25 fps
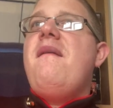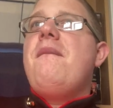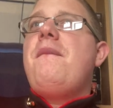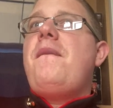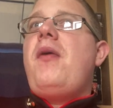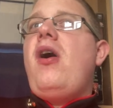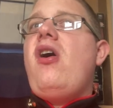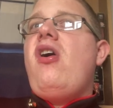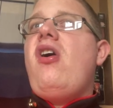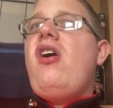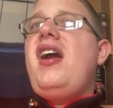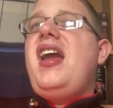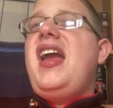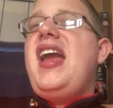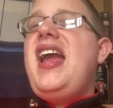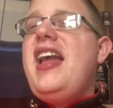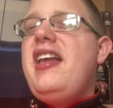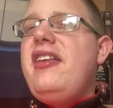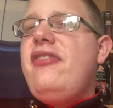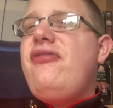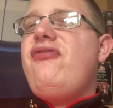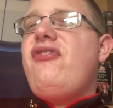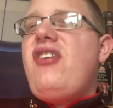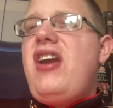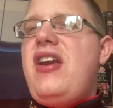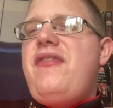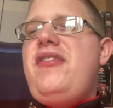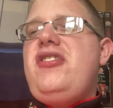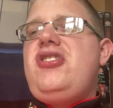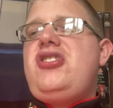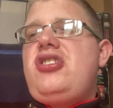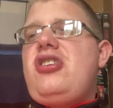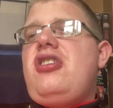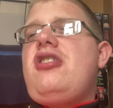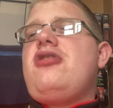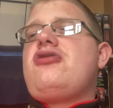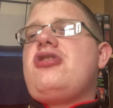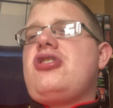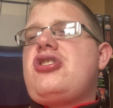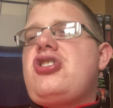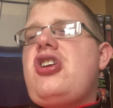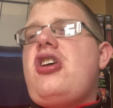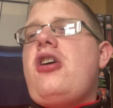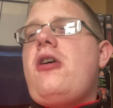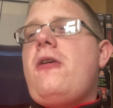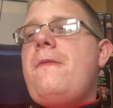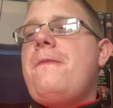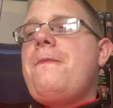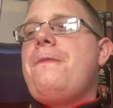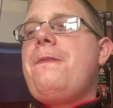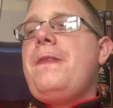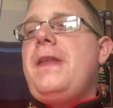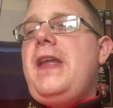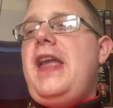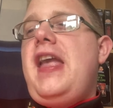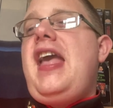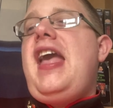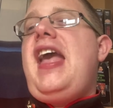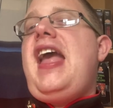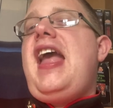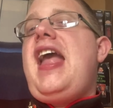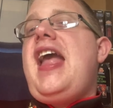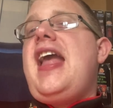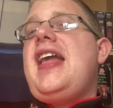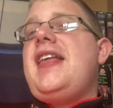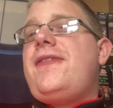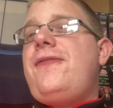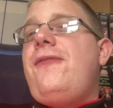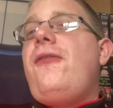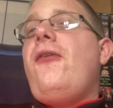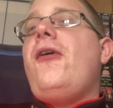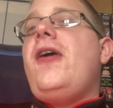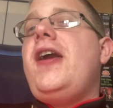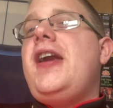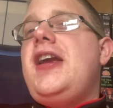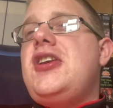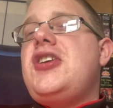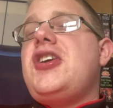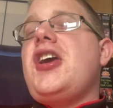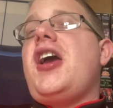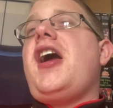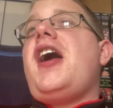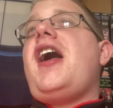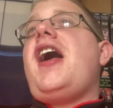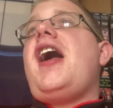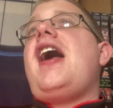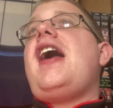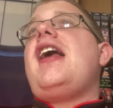But his favourite Star Trek show is Voyager.